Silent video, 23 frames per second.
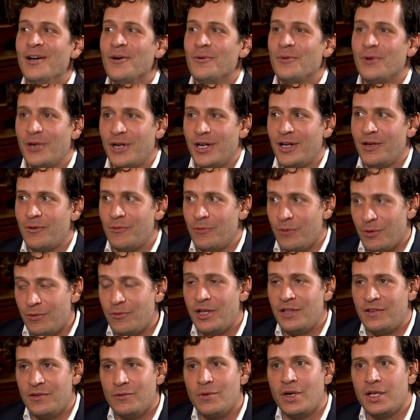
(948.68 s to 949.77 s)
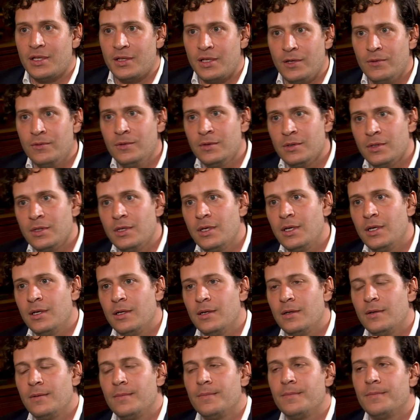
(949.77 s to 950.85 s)
we're raising right now.
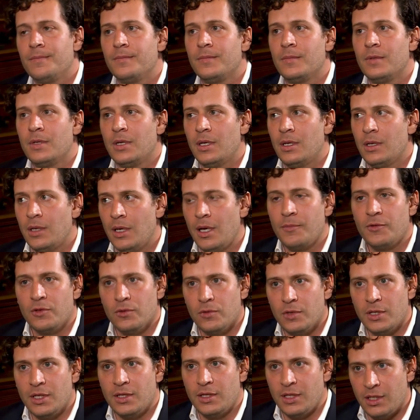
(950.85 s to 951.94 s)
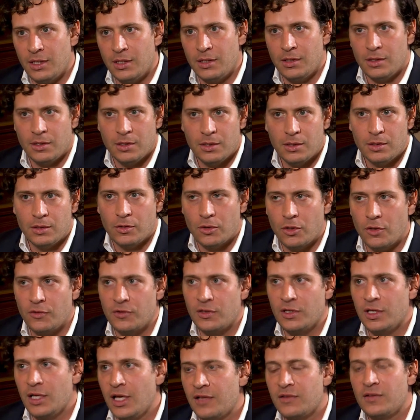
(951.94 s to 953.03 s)
Mm-hmm. Absolutely, I think,
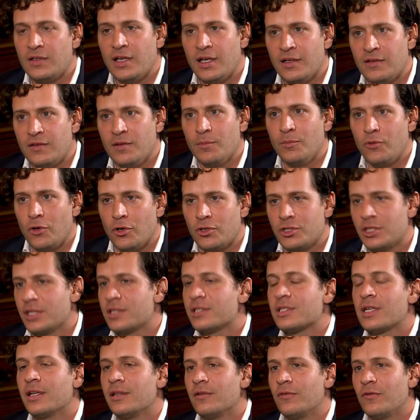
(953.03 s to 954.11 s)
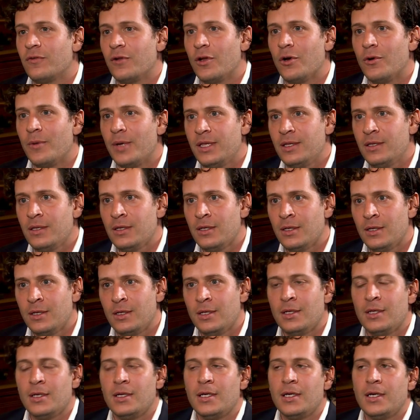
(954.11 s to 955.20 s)
constantly as the projects kind of flow in.
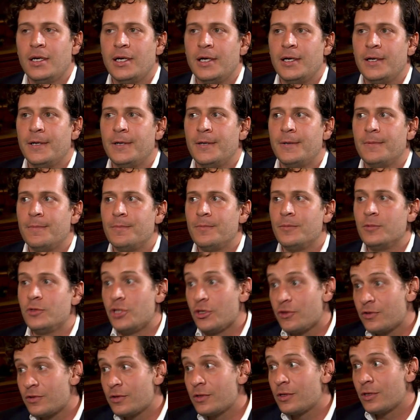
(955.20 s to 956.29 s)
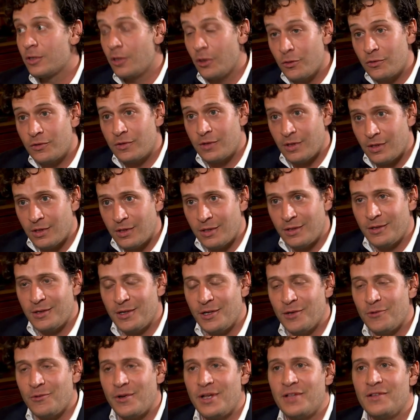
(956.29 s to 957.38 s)
Just closed a
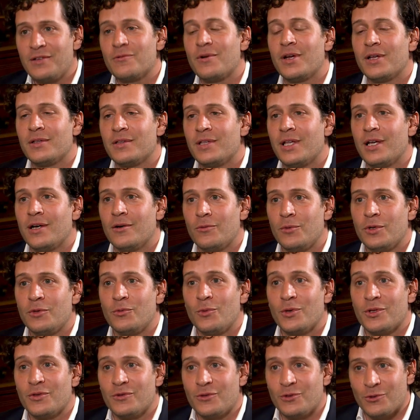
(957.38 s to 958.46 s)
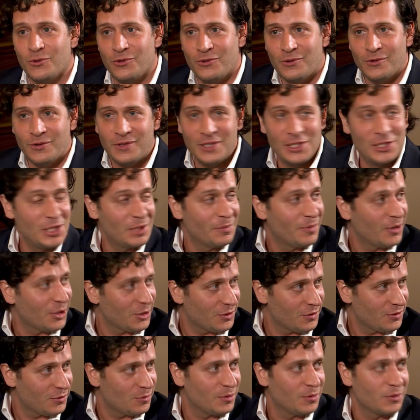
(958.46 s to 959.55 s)
raising round now with one of those strategic
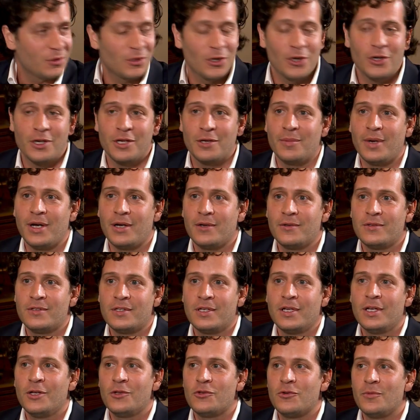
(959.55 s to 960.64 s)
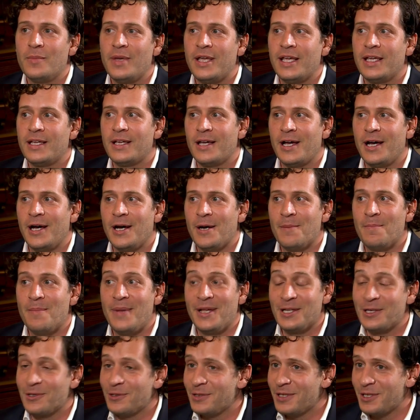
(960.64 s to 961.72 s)
partners we were talking about to make
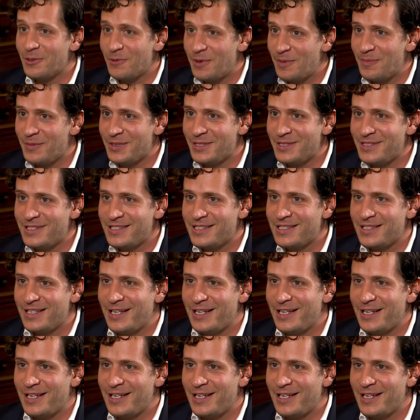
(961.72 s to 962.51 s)
medical equipment